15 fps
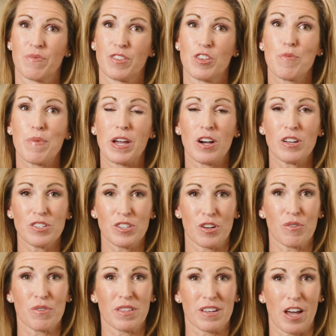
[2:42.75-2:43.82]
You may
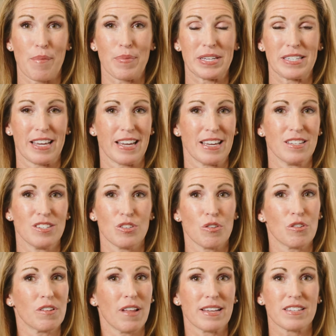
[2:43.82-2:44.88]
also, in the coming days,
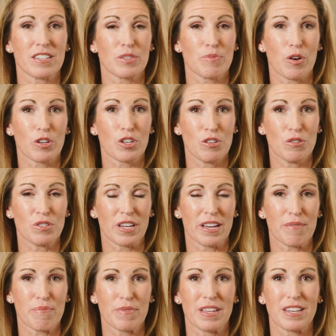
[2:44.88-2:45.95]
utilize a small
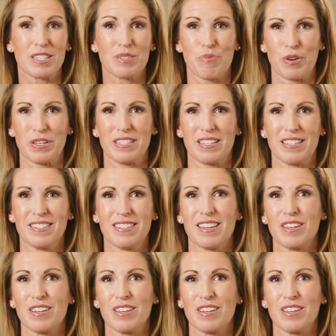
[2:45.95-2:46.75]
Q-tip that is moistened